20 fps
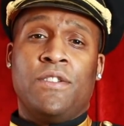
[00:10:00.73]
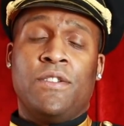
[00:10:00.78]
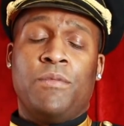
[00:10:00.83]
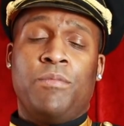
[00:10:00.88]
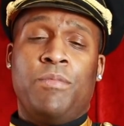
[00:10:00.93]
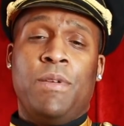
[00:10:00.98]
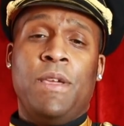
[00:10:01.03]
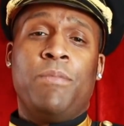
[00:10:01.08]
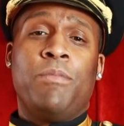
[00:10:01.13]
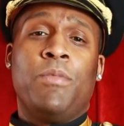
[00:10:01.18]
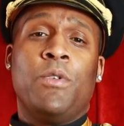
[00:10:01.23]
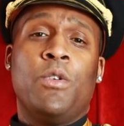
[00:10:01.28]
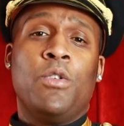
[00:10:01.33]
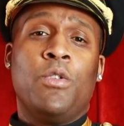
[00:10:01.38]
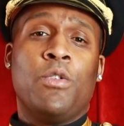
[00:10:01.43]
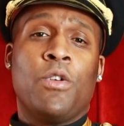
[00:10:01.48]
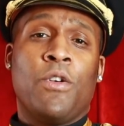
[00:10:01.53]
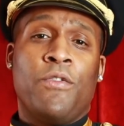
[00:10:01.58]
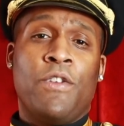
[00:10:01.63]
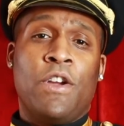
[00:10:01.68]
People
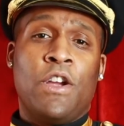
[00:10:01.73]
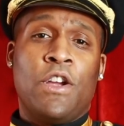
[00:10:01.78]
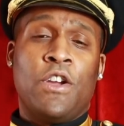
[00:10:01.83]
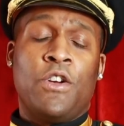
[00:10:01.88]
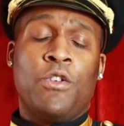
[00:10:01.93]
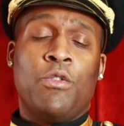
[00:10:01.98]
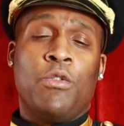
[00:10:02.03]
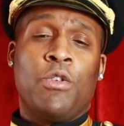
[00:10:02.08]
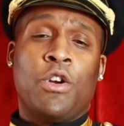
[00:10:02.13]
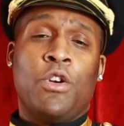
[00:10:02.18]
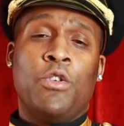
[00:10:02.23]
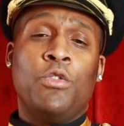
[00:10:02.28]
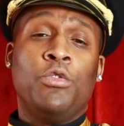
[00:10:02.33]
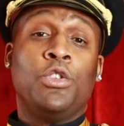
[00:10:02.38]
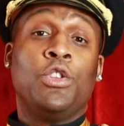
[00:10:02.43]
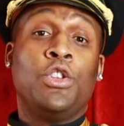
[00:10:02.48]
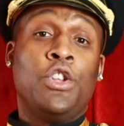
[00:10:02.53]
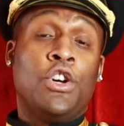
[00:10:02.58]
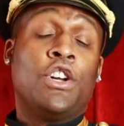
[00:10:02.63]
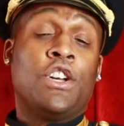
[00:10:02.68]
who
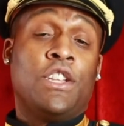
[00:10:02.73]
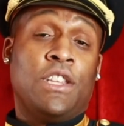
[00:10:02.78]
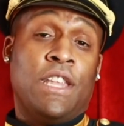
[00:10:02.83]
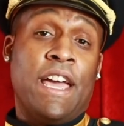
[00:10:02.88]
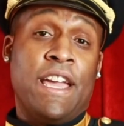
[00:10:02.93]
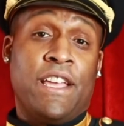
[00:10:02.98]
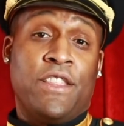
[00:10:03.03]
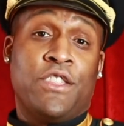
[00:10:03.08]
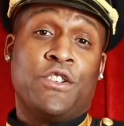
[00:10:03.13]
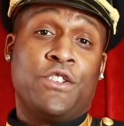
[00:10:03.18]
look like they're